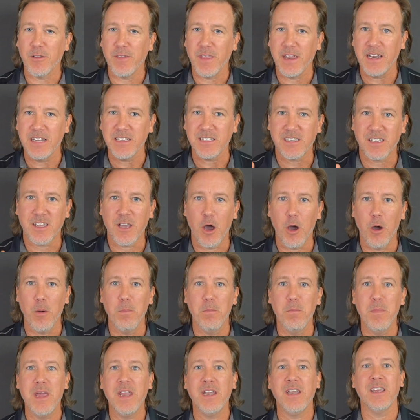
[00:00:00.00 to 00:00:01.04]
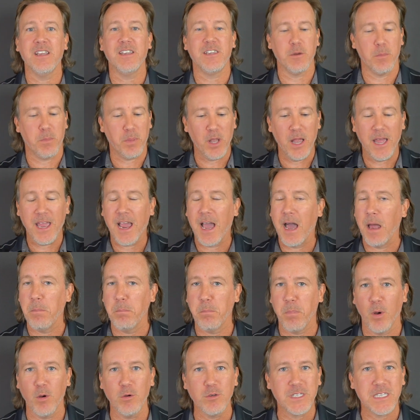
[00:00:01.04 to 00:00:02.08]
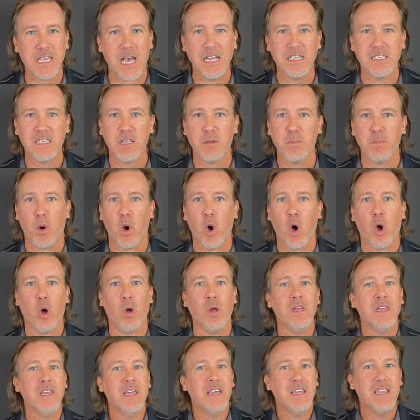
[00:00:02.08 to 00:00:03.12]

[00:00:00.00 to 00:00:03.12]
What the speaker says: that is committed to playing on both sides of the ball,